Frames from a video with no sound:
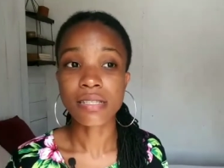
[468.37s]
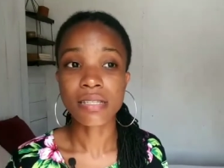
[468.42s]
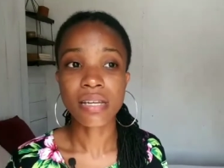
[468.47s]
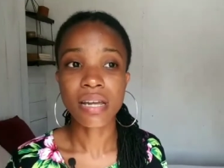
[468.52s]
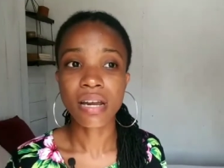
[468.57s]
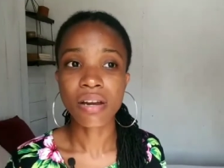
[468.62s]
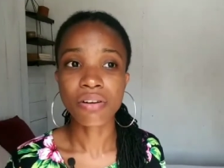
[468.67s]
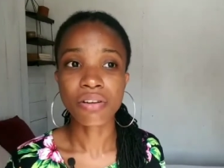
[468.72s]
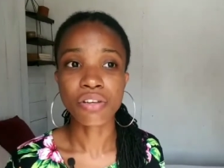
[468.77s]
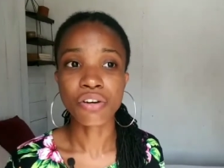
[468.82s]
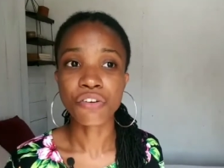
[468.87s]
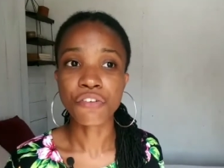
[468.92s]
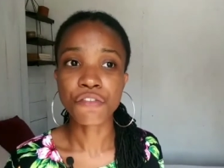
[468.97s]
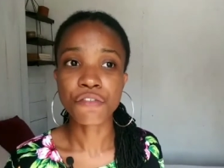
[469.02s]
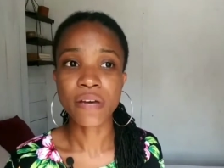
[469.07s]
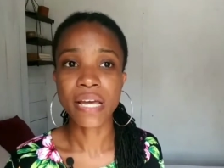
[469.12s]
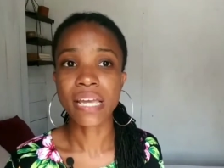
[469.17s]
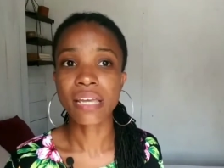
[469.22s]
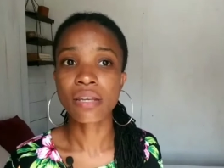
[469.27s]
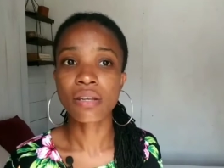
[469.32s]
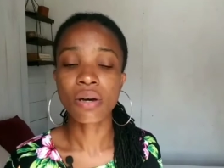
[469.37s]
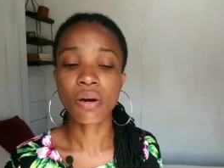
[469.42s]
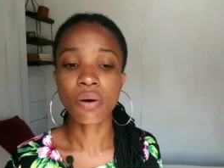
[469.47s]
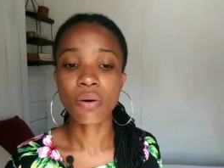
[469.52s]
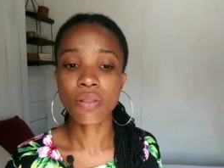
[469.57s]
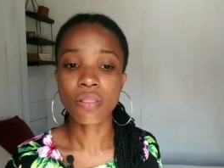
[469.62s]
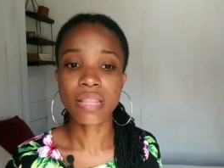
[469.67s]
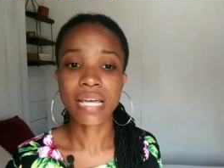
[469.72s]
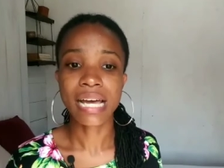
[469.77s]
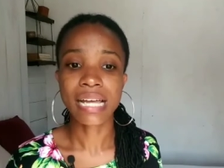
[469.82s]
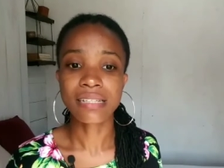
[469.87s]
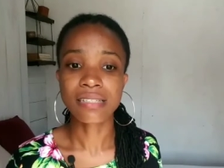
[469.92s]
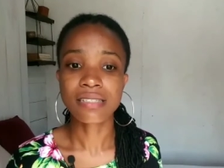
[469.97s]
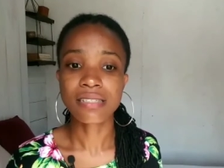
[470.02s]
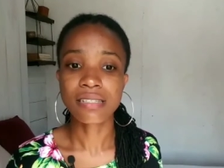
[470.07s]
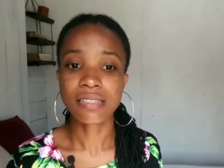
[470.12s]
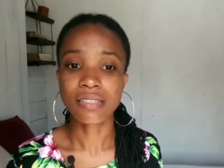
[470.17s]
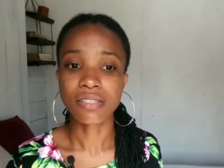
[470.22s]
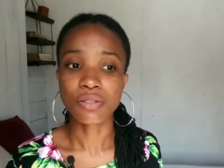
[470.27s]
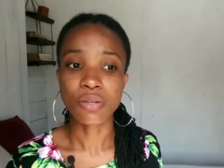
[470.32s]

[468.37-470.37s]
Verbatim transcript: scenario find out that